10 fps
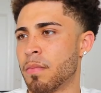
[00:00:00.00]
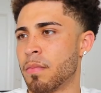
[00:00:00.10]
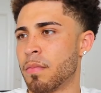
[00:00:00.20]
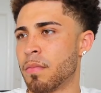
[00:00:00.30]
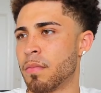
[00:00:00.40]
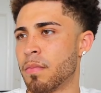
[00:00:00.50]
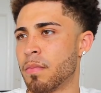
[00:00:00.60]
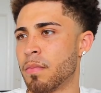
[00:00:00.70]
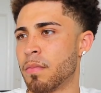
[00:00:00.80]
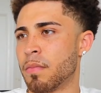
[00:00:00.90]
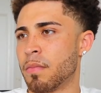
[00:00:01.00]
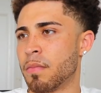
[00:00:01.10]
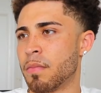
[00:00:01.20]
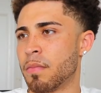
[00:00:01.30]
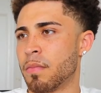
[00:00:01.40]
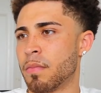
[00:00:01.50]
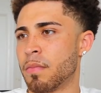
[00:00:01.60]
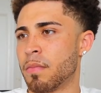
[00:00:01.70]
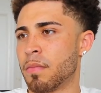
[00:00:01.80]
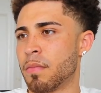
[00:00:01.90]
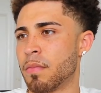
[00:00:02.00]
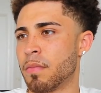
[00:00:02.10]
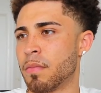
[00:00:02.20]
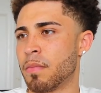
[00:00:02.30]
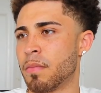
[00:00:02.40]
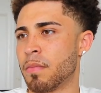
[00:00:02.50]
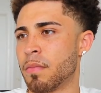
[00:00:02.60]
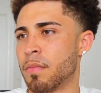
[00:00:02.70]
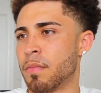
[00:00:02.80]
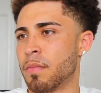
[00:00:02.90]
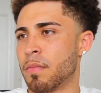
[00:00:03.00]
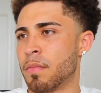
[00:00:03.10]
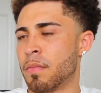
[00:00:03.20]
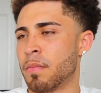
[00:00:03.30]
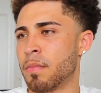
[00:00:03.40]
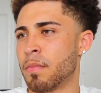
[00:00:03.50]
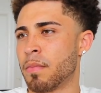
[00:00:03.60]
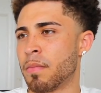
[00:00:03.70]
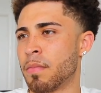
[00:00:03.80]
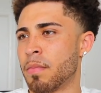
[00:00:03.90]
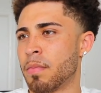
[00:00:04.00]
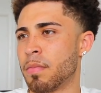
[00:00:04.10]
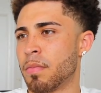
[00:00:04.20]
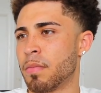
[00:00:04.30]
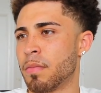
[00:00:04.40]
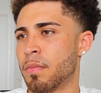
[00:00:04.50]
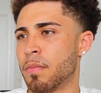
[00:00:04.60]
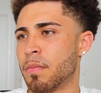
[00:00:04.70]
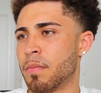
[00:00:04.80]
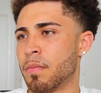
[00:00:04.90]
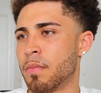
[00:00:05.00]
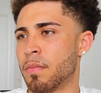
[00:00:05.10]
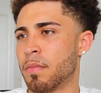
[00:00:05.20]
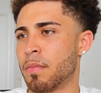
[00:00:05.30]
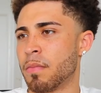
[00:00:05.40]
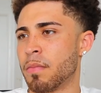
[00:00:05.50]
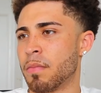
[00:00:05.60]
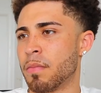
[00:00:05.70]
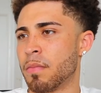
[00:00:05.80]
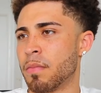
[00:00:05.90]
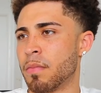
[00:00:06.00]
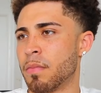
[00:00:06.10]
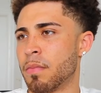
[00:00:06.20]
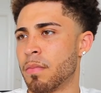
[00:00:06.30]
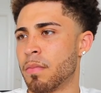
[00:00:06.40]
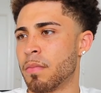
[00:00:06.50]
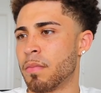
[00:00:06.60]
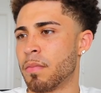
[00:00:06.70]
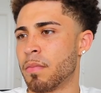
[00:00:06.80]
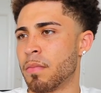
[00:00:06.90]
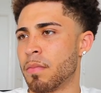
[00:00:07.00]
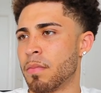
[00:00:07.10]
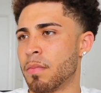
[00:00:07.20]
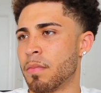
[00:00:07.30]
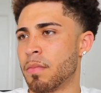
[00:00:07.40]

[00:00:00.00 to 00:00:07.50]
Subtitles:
This person isn't speaking.